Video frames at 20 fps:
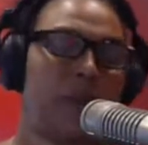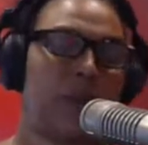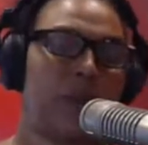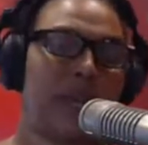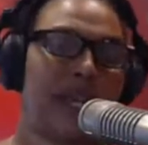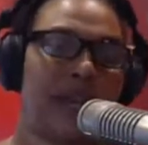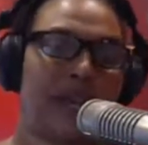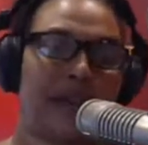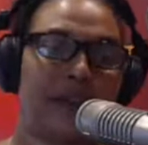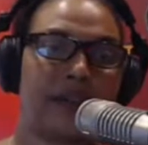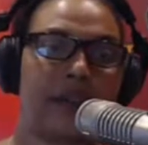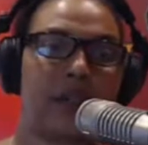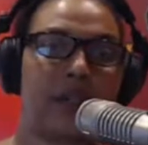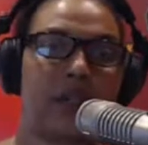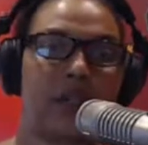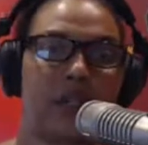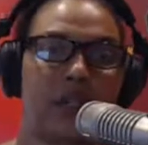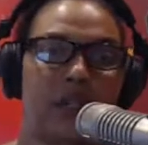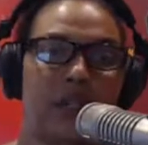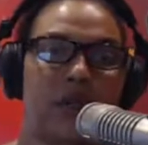We have to
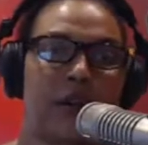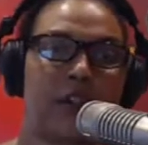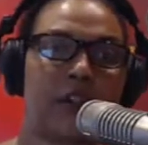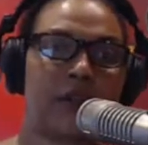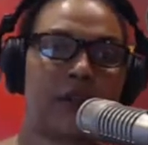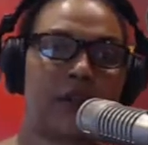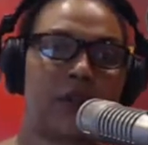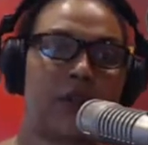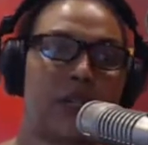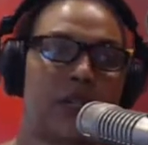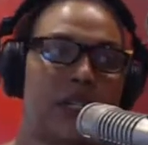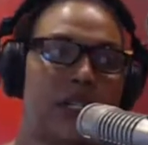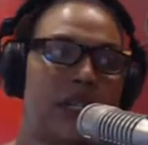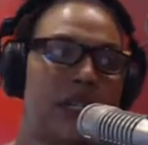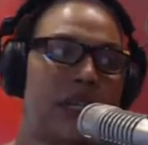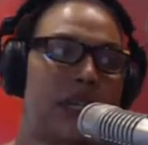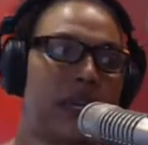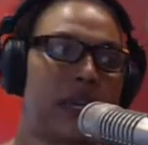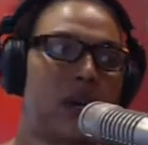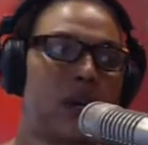look across the board to
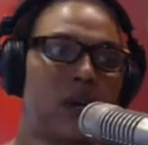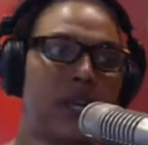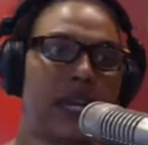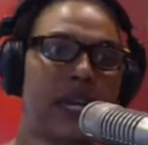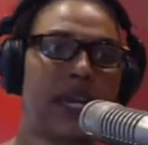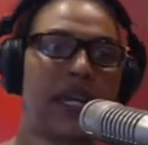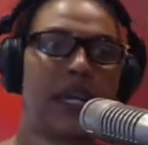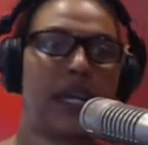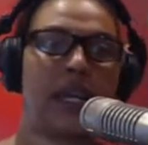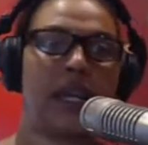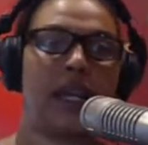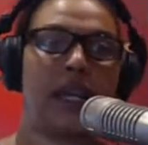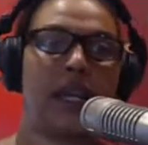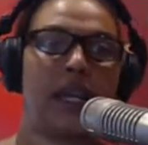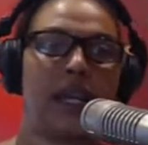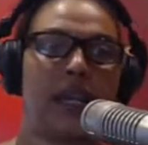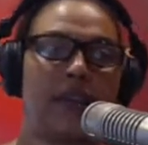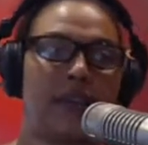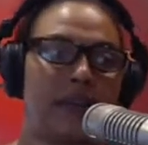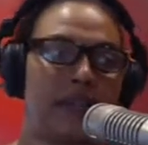say, okay,
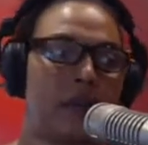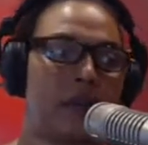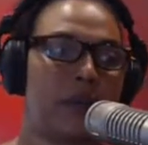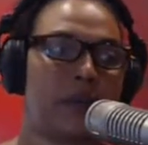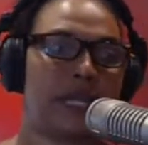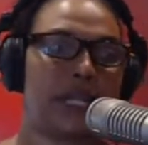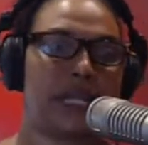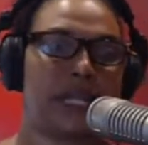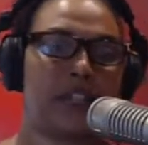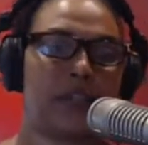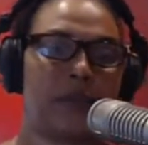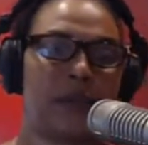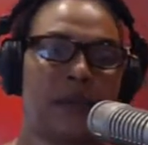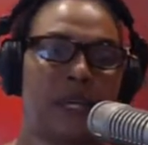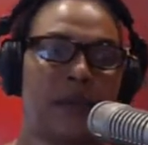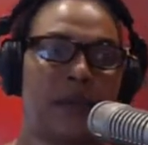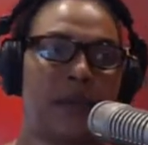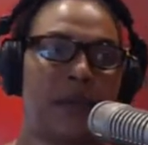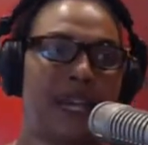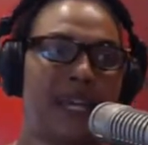if somebody is
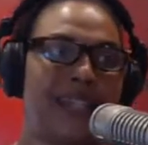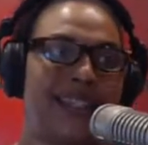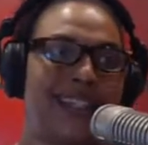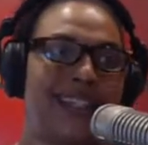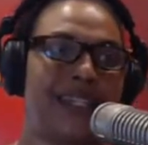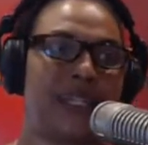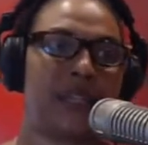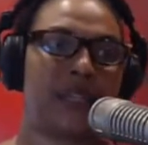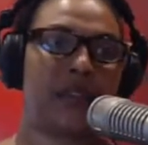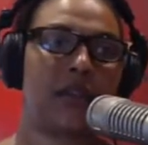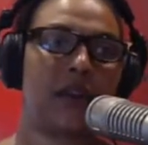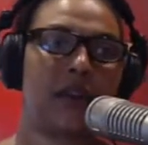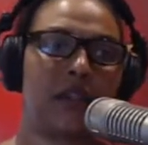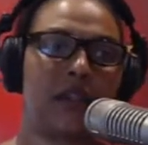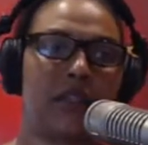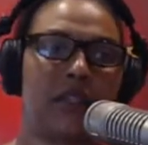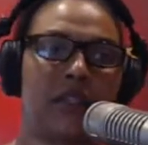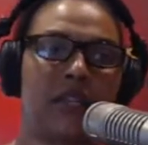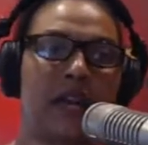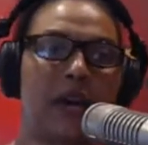being paid
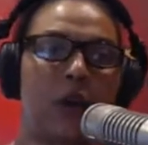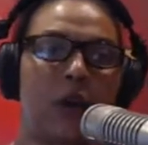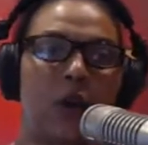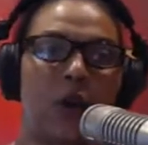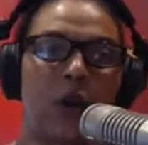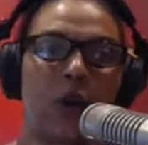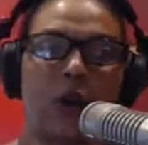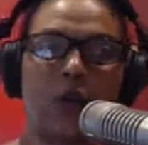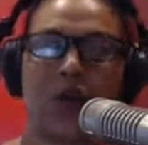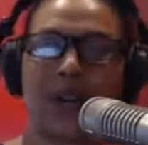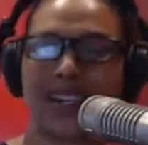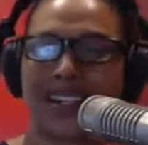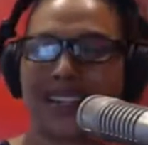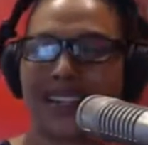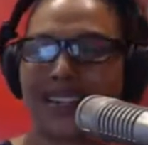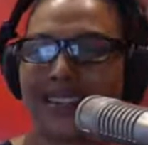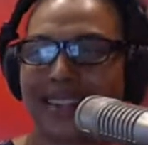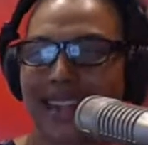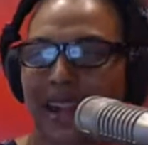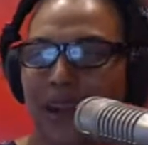$6 an hour, what
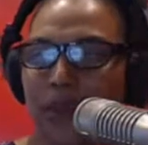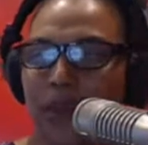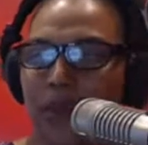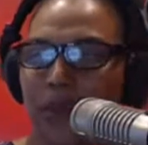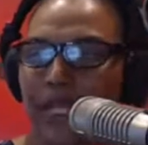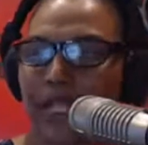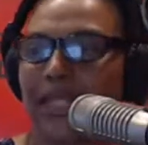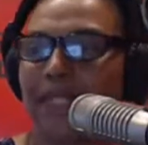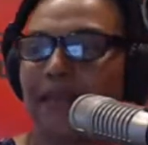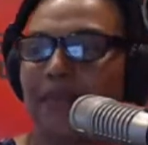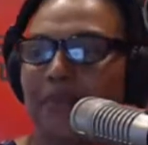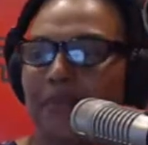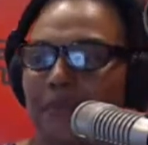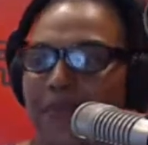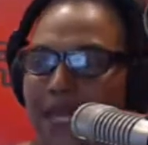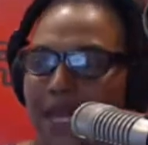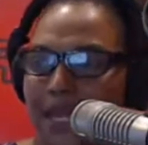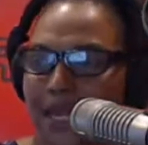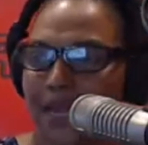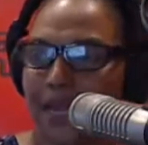does that really
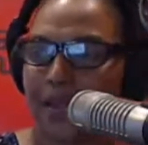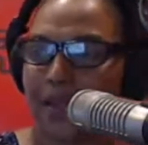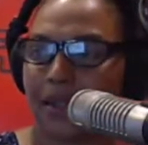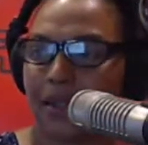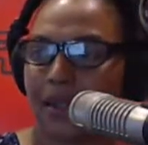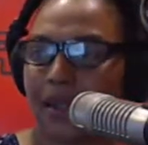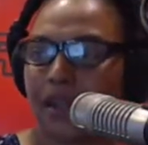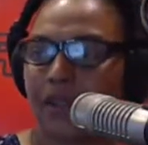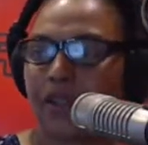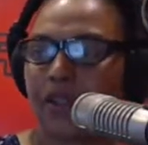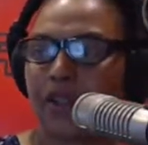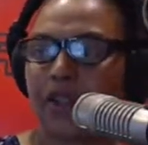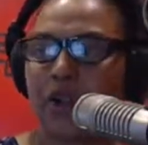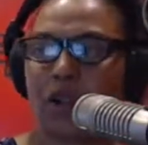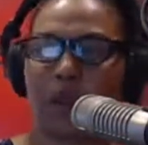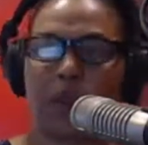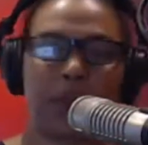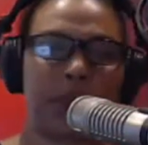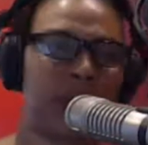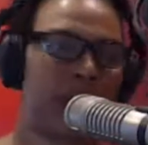mean to
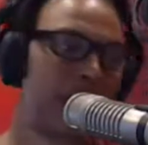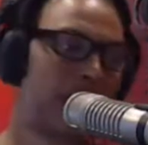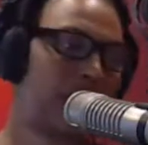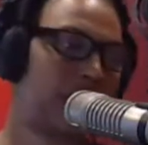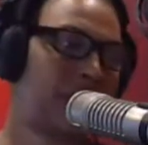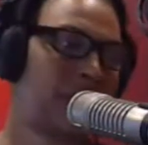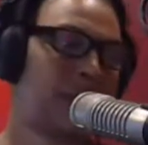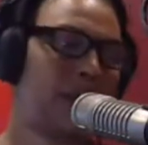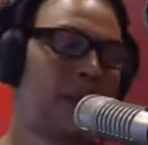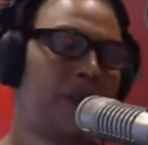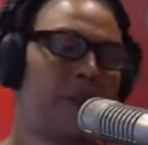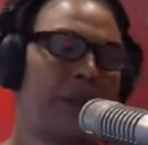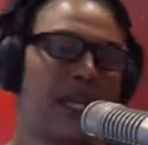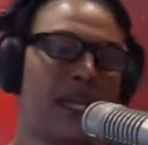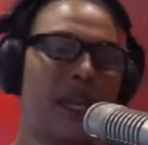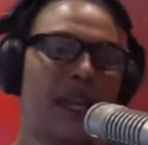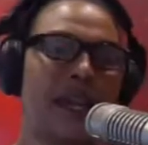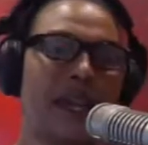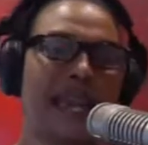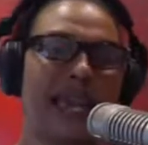a person
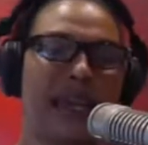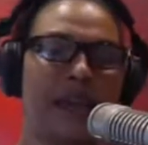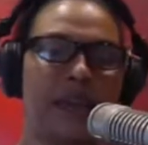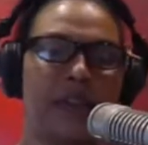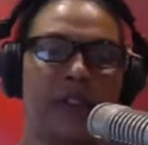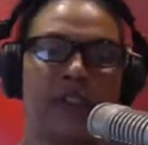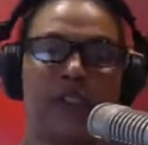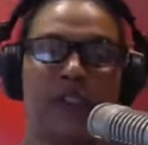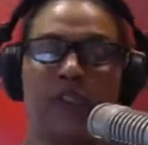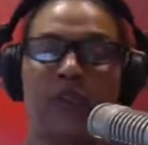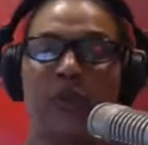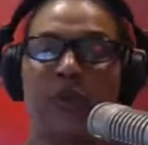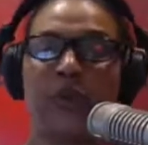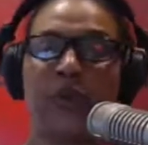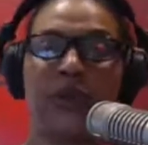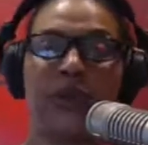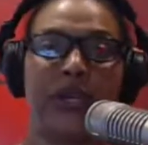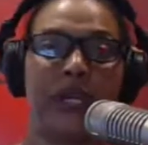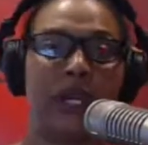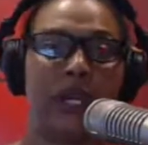being able
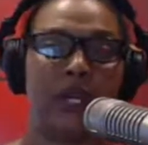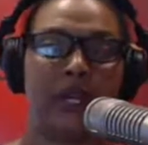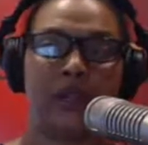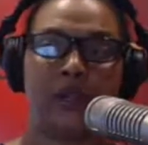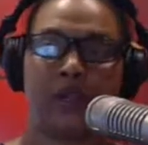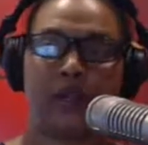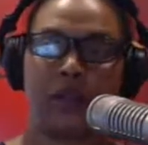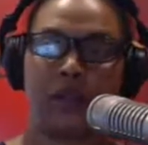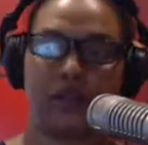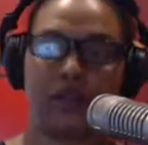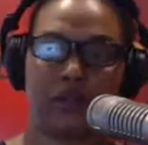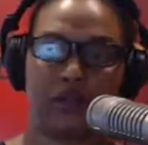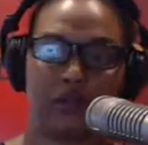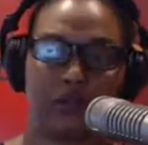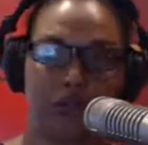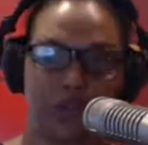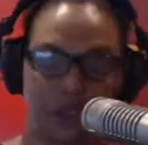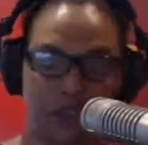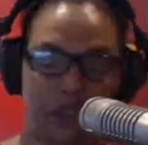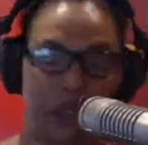to
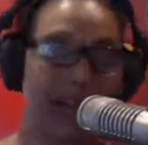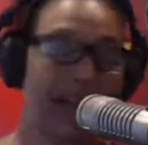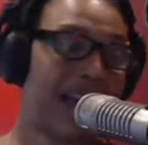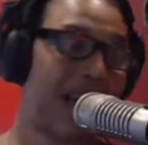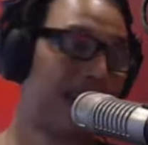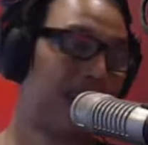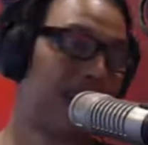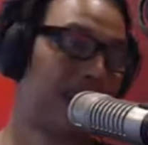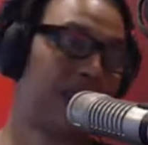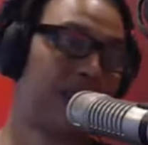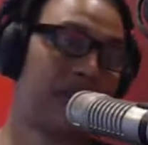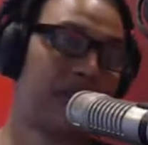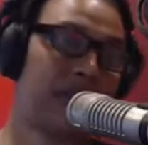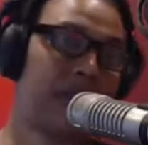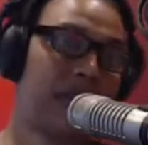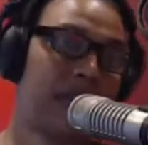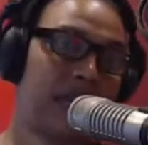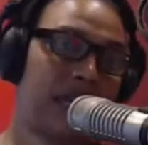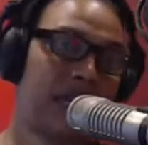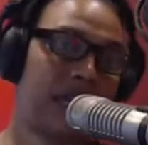survive
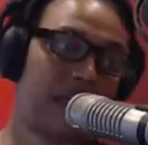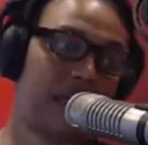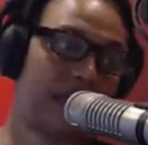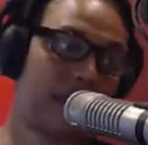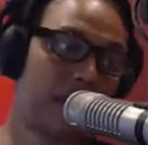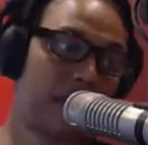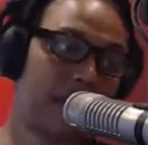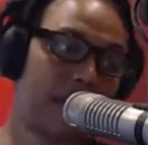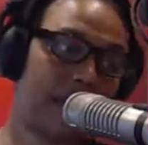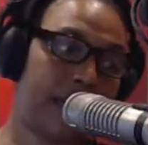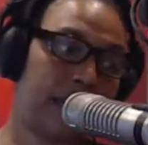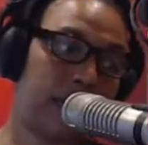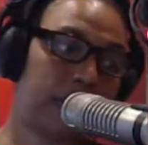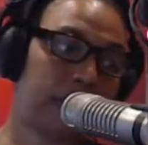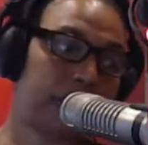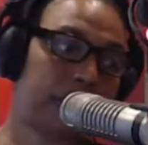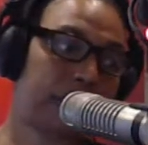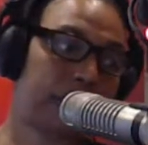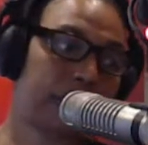in Cayman?